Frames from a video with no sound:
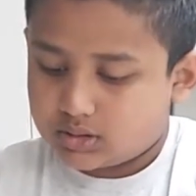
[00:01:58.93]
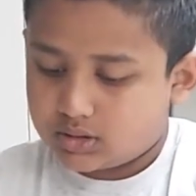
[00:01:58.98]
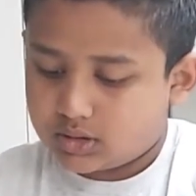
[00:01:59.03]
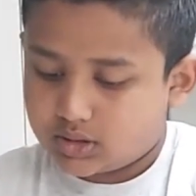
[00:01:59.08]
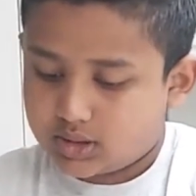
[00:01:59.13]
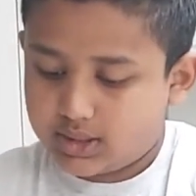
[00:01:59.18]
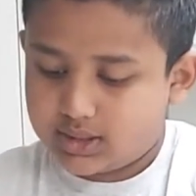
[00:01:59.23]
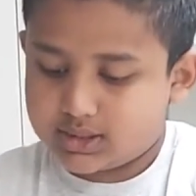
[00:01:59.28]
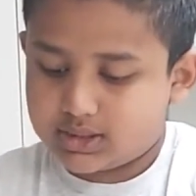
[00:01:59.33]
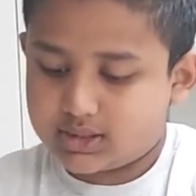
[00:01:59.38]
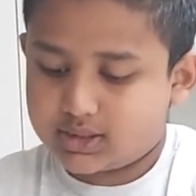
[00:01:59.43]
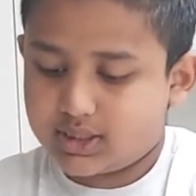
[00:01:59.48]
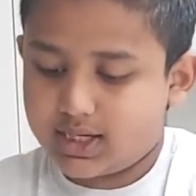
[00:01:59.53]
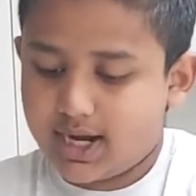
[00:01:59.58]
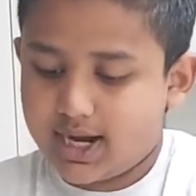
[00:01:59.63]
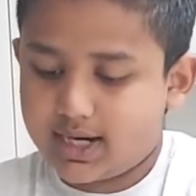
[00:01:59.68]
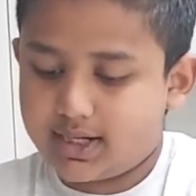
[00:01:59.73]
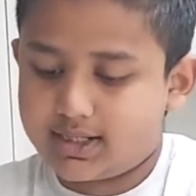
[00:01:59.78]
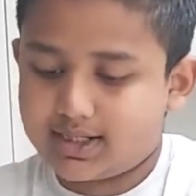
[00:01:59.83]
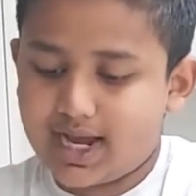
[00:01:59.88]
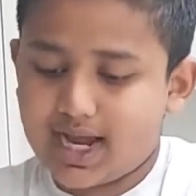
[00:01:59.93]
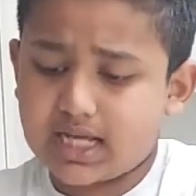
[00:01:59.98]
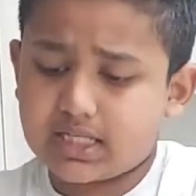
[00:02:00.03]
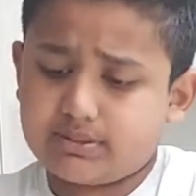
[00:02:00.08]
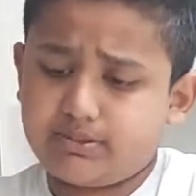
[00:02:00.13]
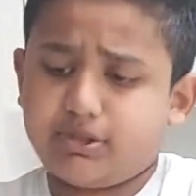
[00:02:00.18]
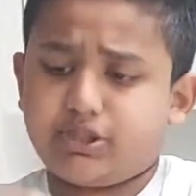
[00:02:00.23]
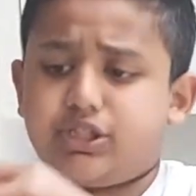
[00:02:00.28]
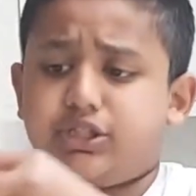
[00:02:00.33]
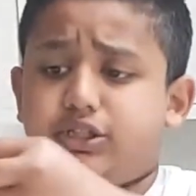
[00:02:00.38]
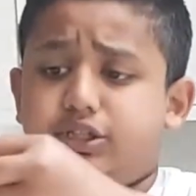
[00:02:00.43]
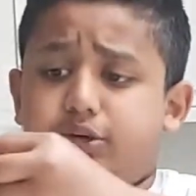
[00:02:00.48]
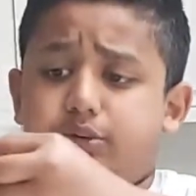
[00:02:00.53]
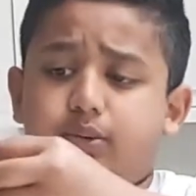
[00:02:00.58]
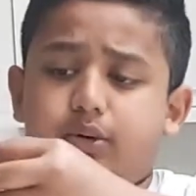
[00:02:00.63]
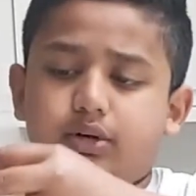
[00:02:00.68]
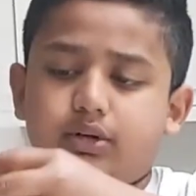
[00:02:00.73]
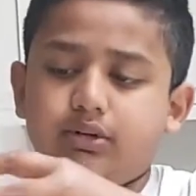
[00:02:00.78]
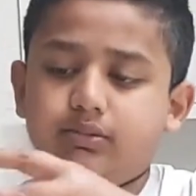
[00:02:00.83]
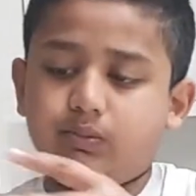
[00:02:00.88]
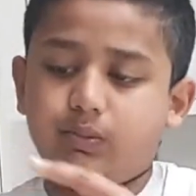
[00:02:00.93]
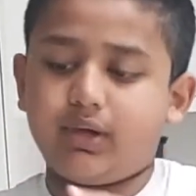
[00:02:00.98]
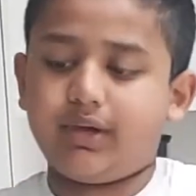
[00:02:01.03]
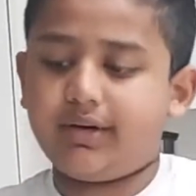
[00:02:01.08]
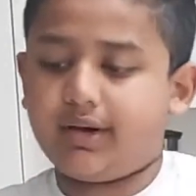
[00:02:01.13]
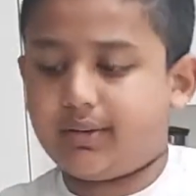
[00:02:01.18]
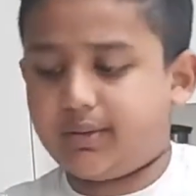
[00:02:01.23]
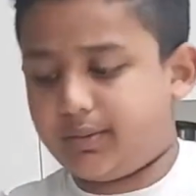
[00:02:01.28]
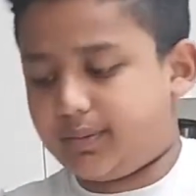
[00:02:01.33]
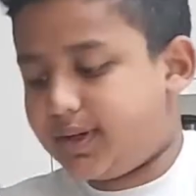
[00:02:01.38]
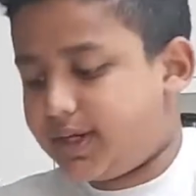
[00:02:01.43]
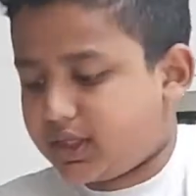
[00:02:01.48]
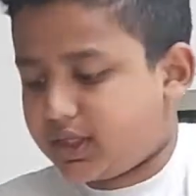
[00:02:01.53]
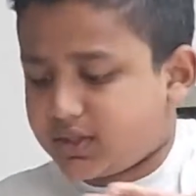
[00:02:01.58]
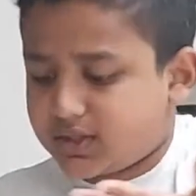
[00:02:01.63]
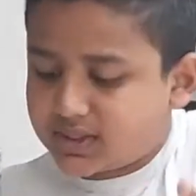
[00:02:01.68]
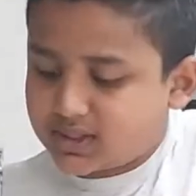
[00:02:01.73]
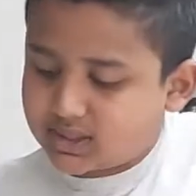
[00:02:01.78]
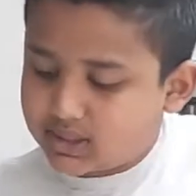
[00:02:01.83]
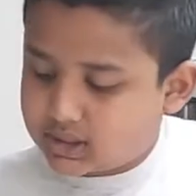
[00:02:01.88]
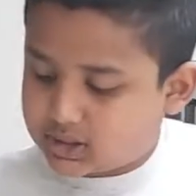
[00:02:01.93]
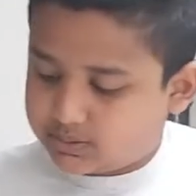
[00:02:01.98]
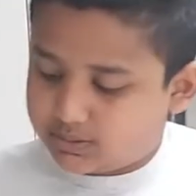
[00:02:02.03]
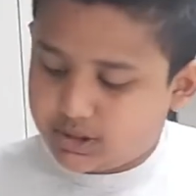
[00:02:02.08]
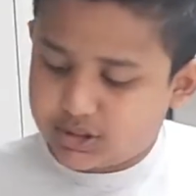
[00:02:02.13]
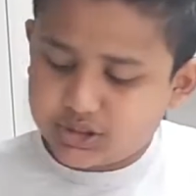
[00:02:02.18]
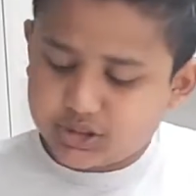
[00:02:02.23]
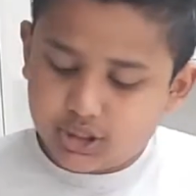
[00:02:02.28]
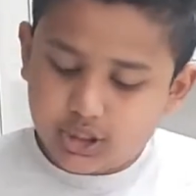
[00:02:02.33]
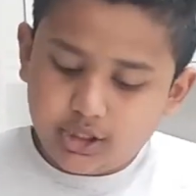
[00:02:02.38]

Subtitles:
Okay, let's add as much as you want. We're using this much.